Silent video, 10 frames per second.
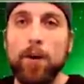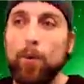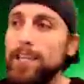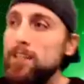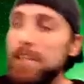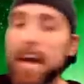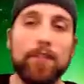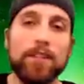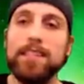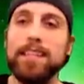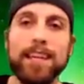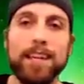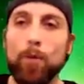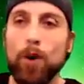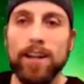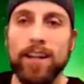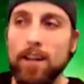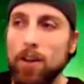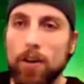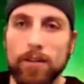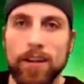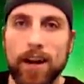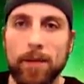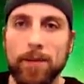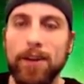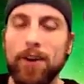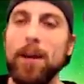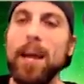We just haven't seen one in a long time, you know?